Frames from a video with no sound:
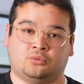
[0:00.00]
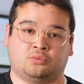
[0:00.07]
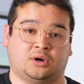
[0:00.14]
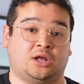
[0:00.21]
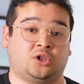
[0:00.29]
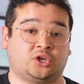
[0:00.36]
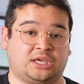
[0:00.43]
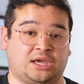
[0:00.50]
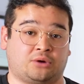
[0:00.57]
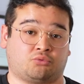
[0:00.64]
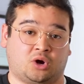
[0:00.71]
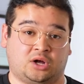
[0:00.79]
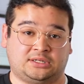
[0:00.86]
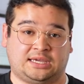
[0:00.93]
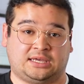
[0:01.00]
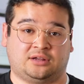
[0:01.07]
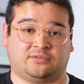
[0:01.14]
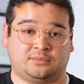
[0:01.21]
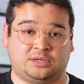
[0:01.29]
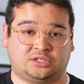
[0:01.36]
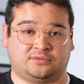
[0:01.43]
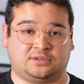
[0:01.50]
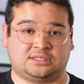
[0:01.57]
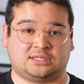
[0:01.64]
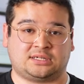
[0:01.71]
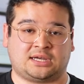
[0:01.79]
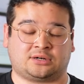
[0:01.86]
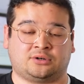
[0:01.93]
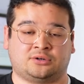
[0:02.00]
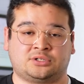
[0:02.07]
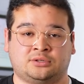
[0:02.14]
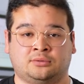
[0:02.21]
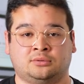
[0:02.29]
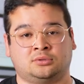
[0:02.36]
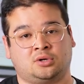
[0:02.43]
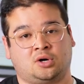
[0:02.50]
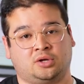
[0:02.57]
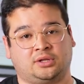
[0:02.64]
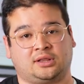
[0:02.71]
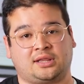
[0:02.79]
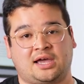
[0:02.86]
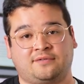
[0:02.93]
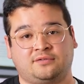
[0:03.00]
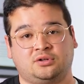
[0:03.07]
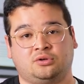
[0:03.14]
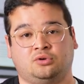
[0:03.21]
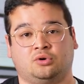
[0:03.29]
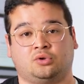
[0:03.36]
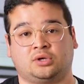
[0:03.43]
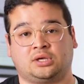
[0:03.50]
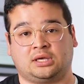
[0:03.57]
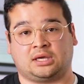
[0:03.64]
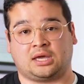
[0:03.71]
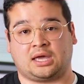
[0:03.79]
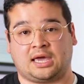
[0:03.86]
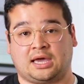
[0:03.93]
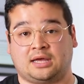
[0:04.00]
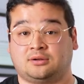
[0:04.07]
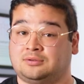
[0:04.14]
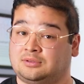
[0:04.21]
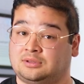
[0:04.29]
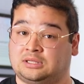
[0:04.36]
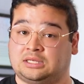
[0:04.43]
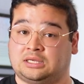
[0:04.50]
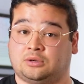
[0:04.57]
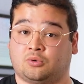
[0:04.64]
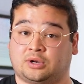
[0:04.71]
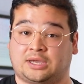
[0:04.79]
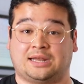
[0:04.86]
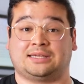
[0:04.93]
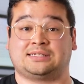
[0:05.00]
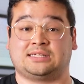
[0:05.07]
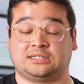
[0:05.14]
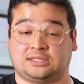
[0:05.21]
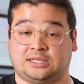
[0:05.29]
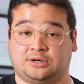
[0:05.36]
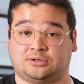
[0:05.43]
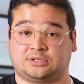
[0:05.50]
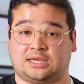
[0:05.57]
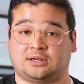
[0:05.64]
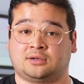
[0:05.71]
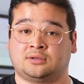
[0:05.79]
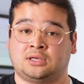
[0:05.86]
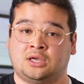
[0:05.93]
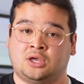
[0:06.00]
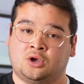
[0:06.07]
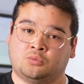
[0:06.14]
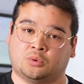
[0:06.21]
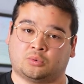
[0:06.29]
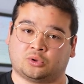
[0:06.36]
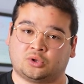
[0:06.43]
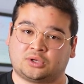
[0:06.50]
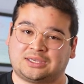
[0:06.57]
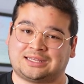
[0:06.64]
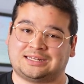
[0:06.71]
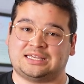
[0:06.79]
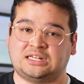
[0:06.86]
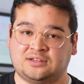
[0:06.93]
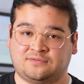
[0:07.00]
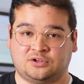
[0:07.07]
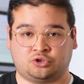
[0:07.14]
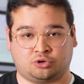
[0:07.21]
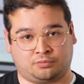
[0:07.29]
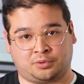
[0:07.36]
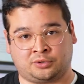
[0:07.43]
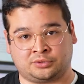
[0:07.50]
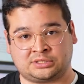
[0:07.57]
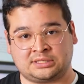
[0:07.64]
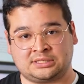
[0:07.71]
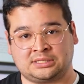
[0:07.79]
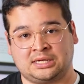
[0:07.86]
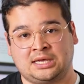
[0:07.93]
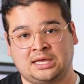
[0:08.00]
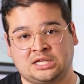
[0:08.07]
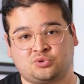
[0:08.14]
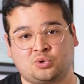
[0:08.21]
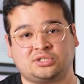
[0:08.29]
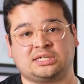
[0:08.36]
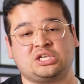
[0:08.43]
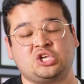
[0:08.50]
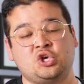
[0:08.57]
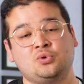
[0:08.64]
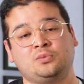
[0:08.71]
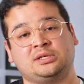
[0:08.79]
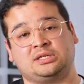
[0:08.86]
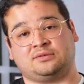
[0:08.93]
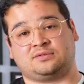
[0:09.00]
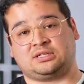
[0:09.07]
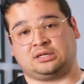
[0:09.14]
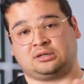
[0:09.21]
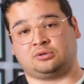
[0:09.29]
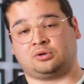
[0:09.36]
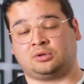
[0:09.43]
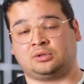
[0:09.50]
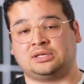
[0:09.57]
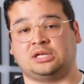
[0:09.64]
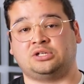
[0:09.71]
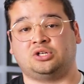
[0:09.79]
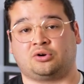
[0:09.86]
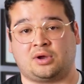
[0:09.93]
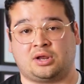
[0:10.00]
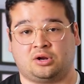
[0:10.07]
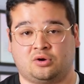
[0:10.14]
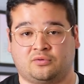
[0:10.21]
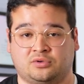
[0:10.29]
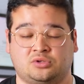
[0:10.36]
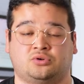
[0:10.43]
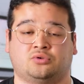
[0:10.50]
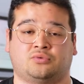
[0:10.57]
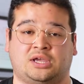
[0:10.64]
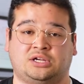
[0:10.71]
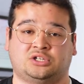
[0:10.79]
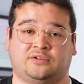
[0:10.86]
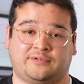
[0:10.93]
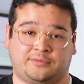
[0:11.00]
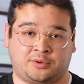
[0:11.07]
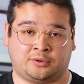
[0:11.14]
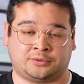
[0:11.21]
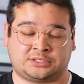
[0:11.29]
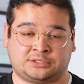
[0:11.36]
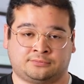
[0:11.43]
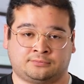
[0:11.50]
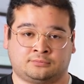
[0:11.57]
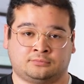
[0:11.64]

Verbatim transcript: We're now looking at raw data from each of these detectors. On the left, you're looking at the organic scintillator data, where we're looking at individual pulses as well as a cumulative signal integrated over the duration of a pulse.